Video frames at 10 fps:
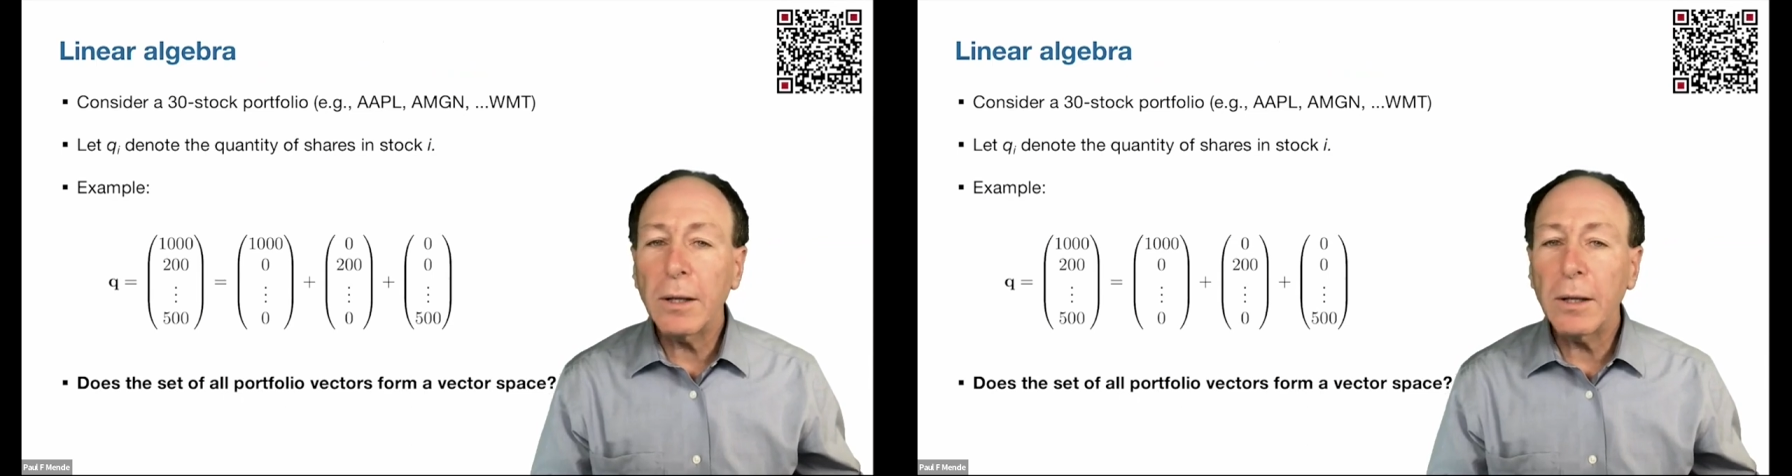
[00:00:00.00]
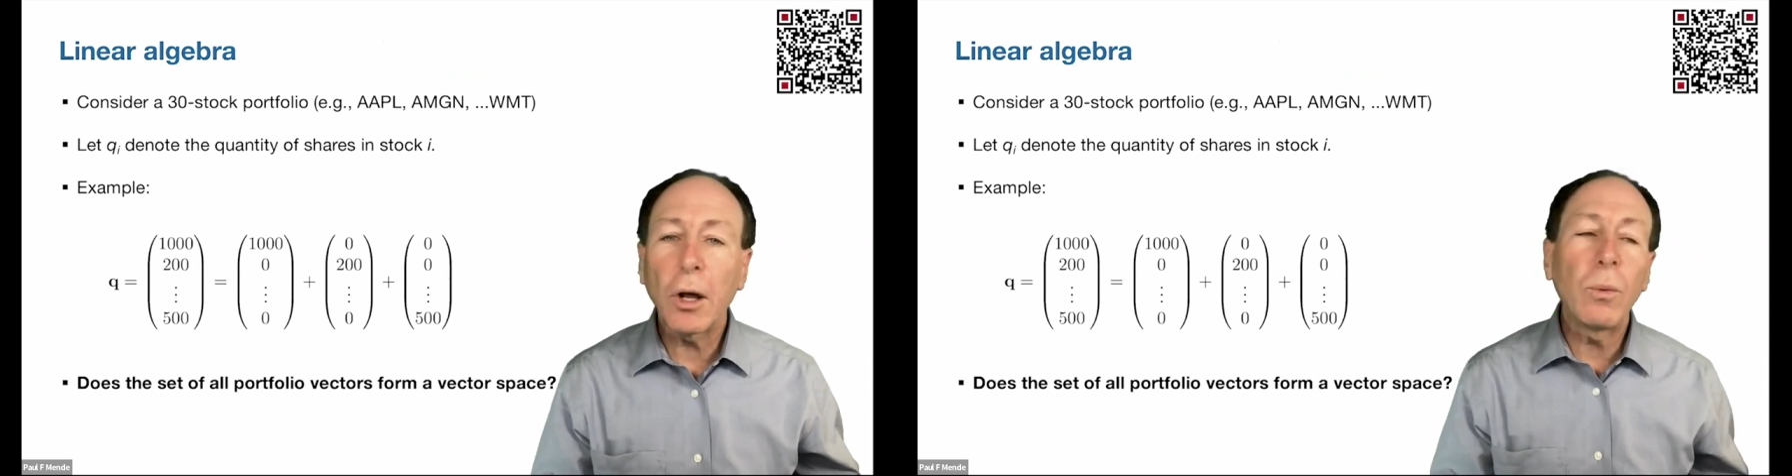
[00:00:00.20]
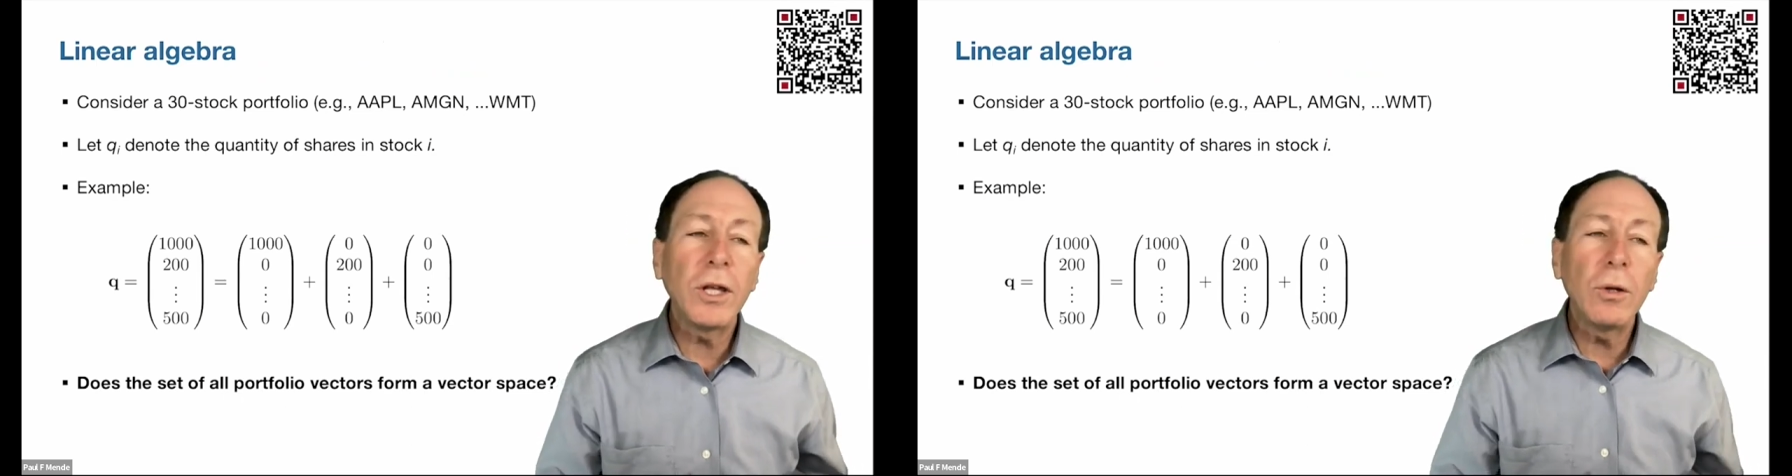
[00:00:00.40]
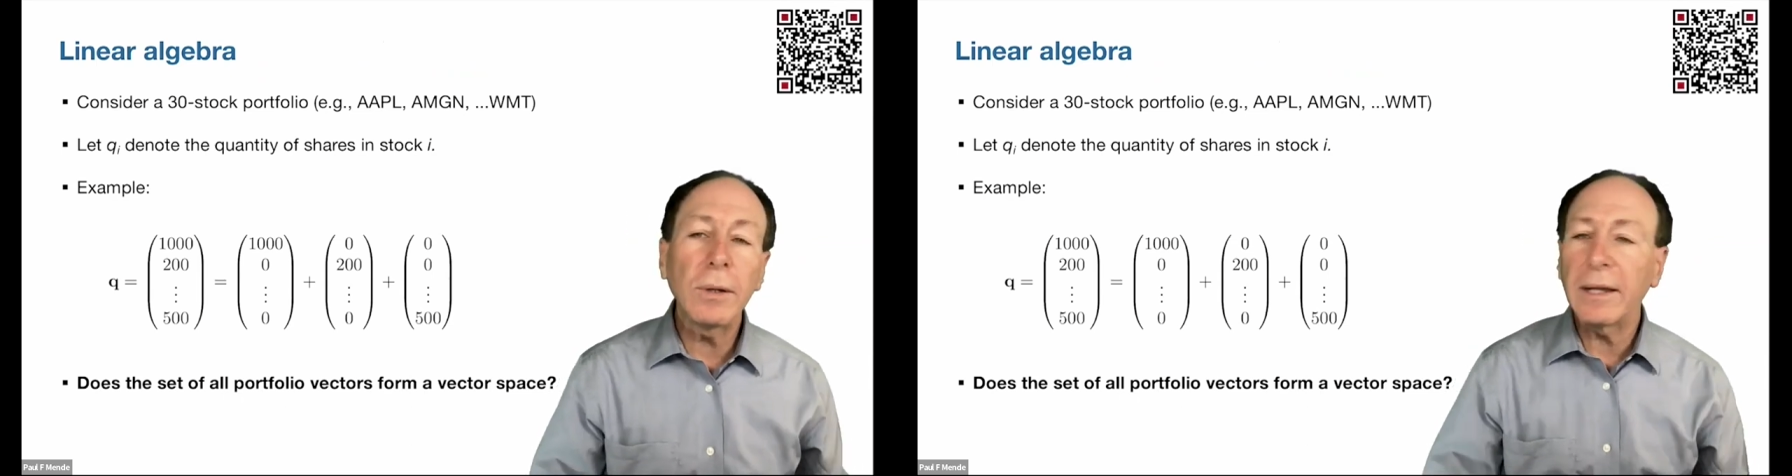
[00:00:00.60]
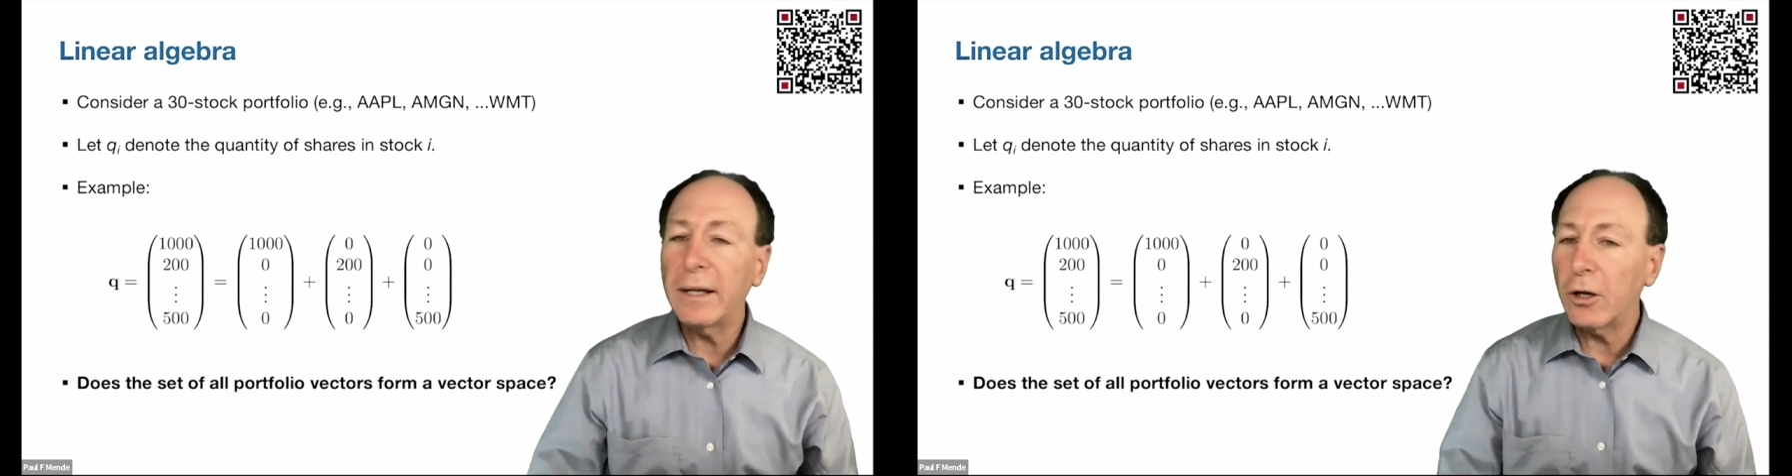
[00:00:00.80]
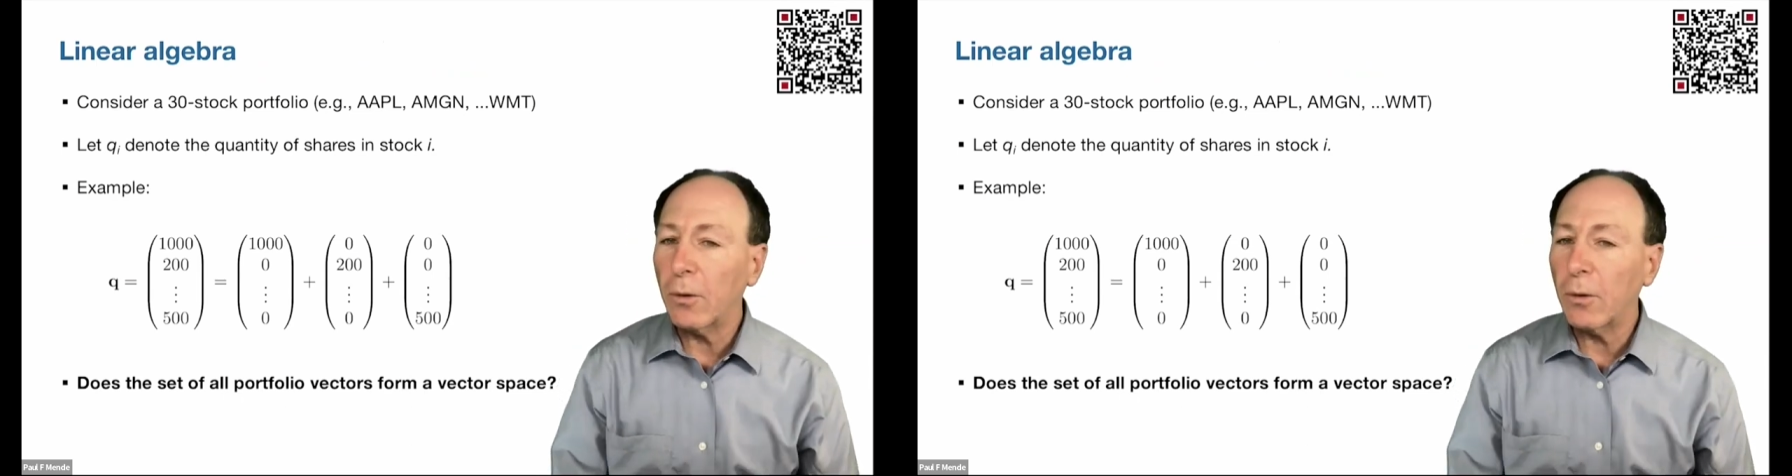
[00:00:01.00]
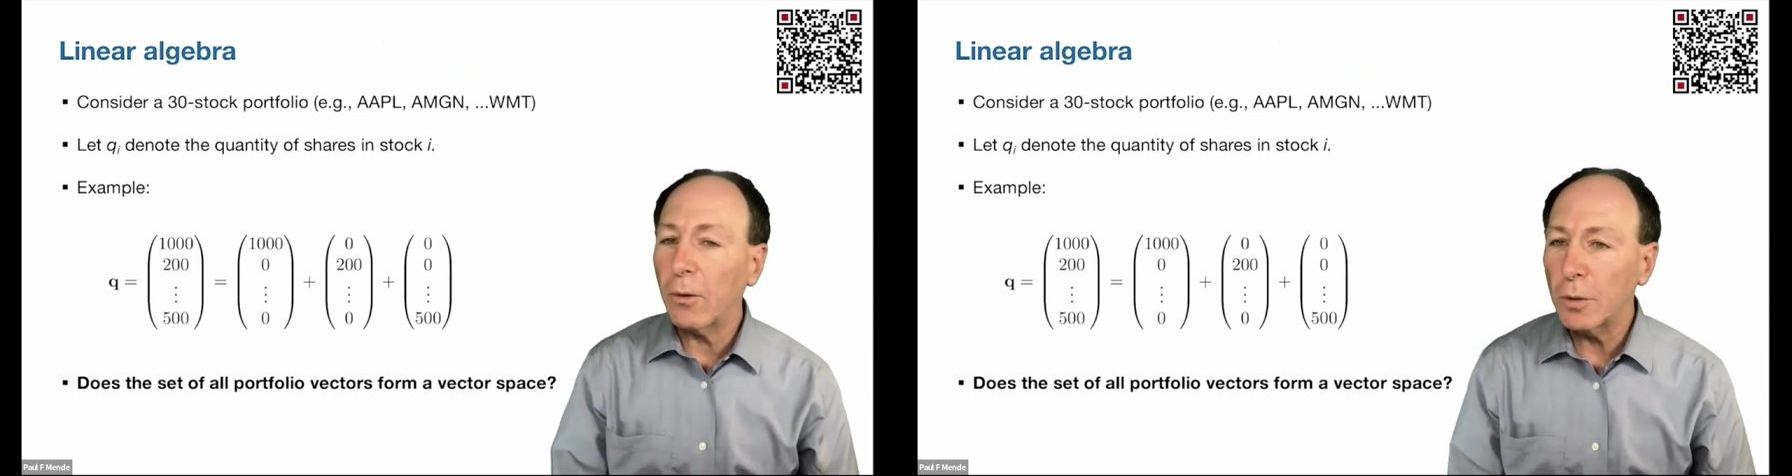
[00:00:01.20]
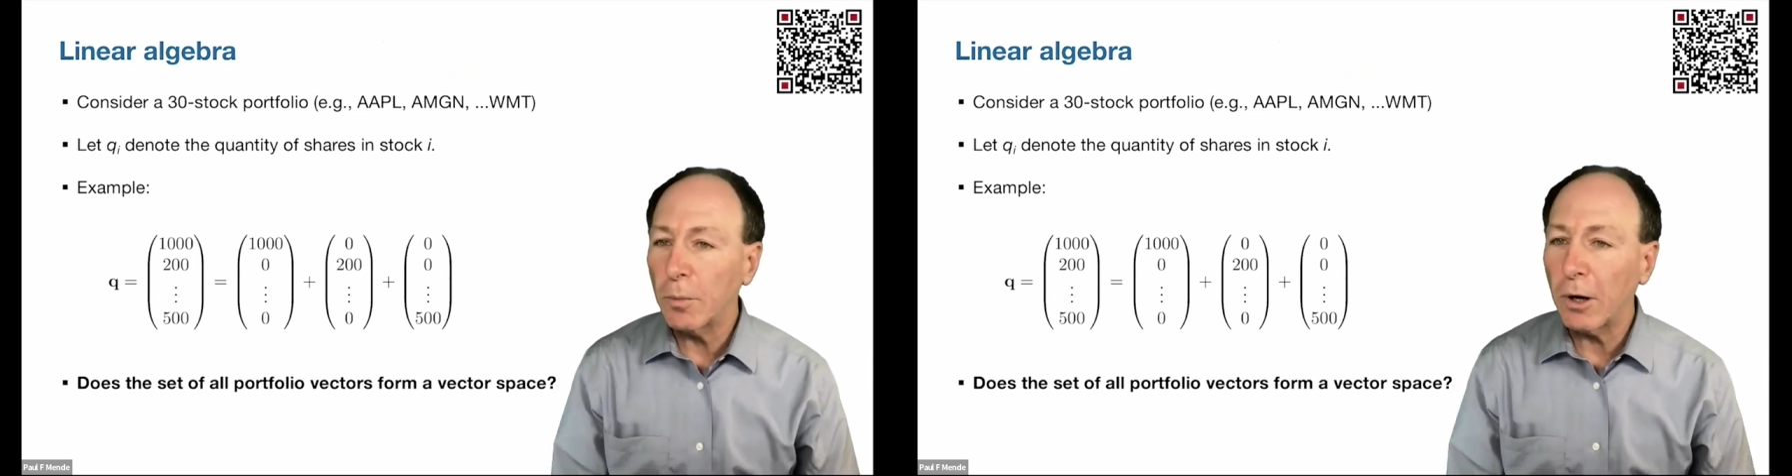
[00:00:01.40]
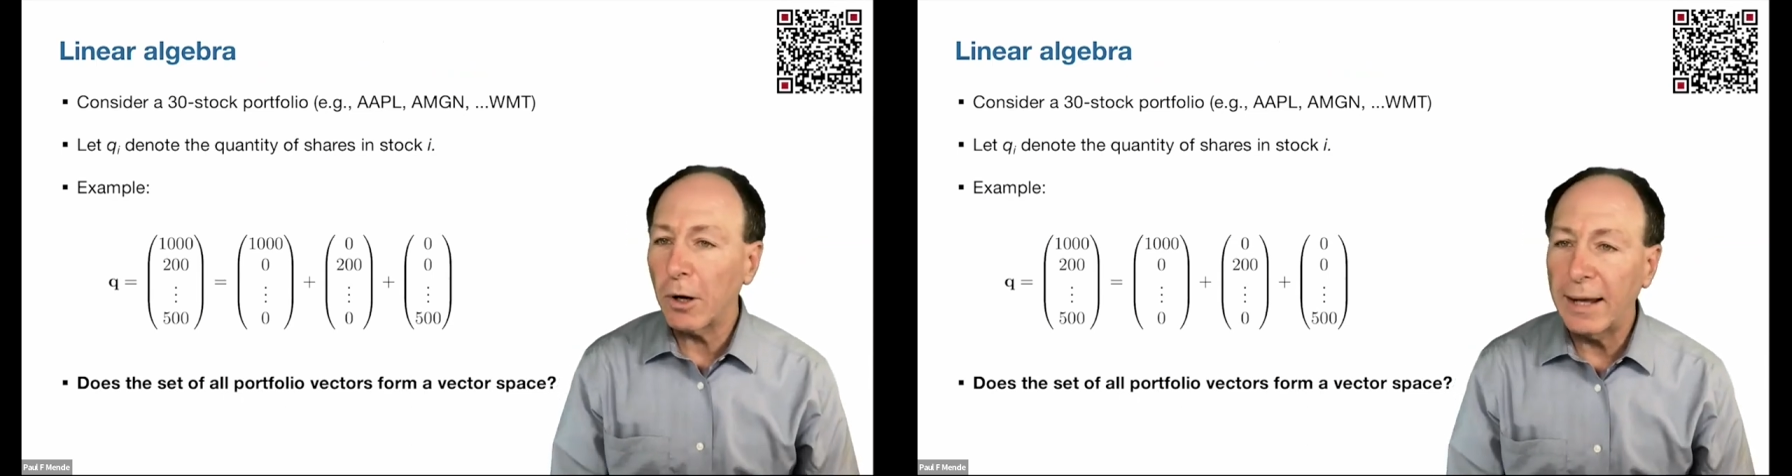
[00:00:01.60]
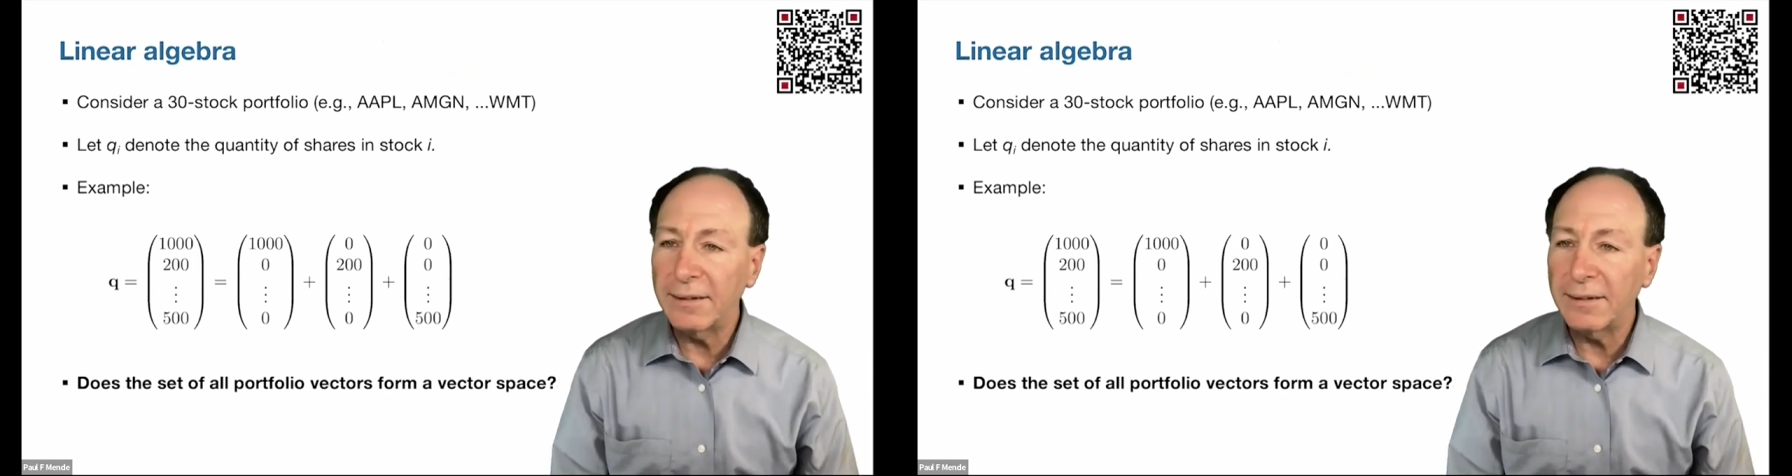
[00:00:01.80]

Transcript: So we use linear algebra